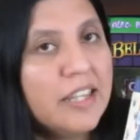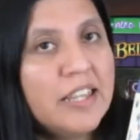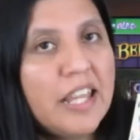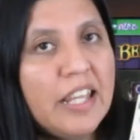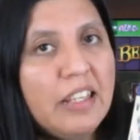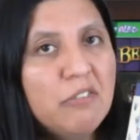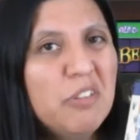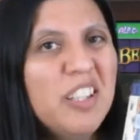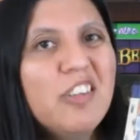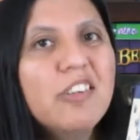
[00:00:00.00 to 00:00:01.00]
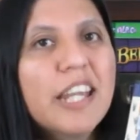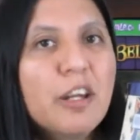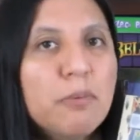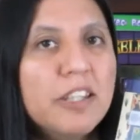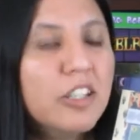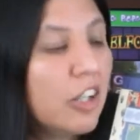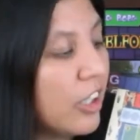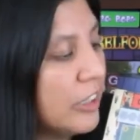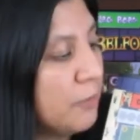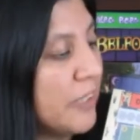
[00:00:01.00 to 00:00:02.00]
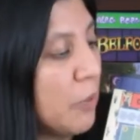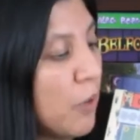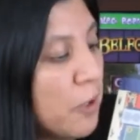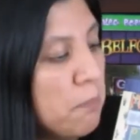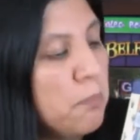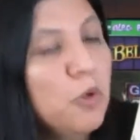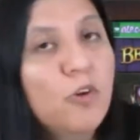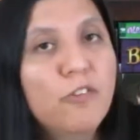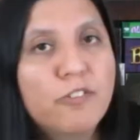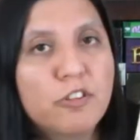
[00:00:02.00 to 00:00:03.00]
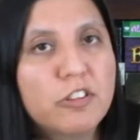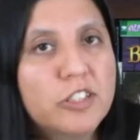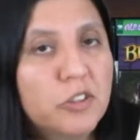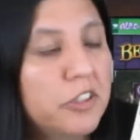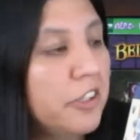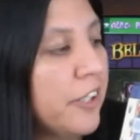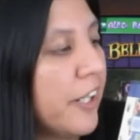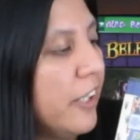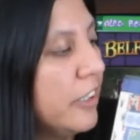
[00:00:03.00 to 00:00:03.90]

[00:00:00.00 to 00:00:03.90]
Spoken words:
they really don't care about the cards, but they want to move to a certain area.